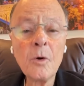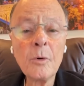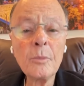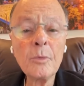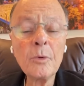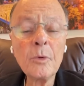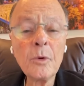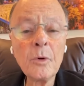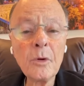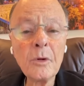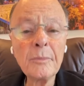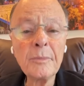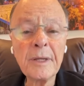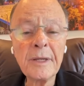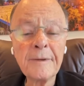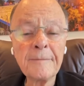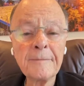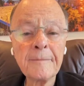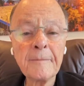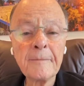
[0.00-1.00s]
is like
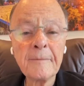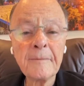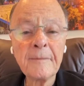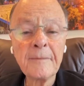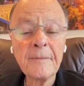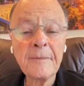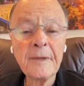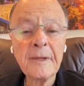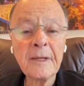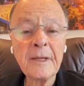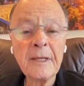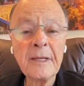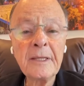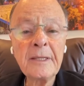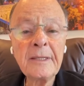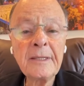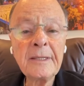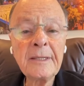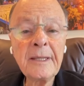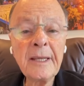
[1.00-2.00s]
a man
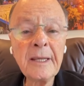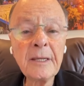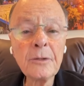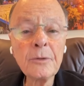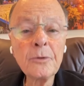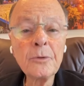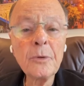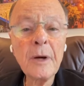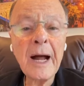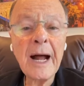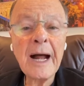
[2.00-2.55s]
who